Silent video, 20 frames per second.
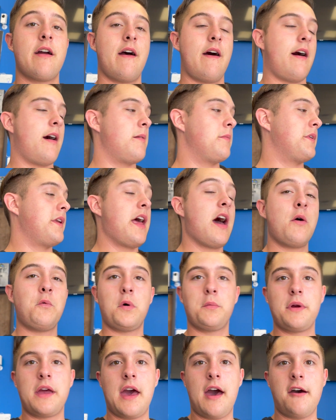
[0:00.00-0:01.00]
Um, now
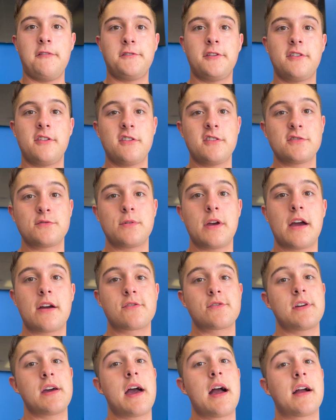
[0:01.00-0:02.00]
what we have to do is we have
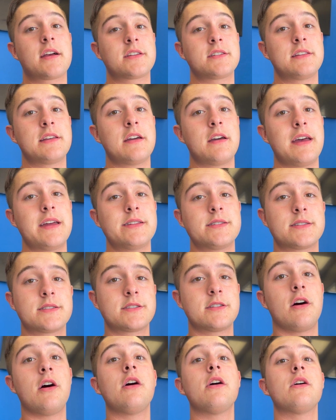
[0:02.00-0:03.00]
to actually
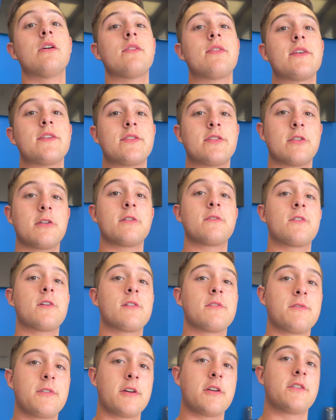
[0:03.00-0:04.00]
install the
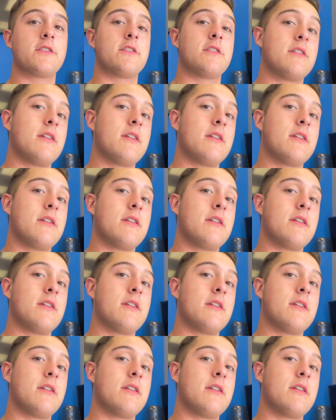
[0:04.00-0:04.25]
server version